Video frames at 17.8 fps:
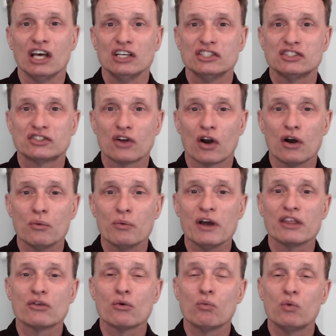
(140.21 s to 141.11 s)
start
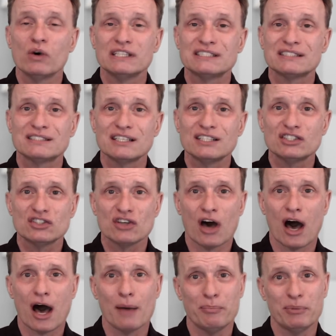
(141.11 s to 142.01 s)
with what's the
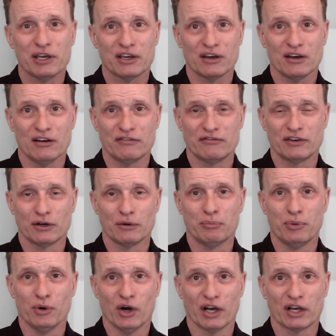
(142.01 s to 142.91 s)
topic of your
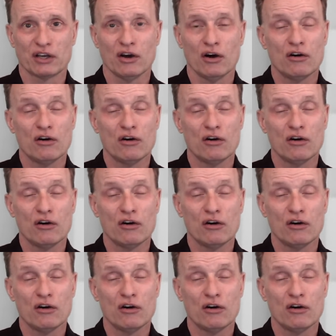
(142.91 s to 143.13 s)
book.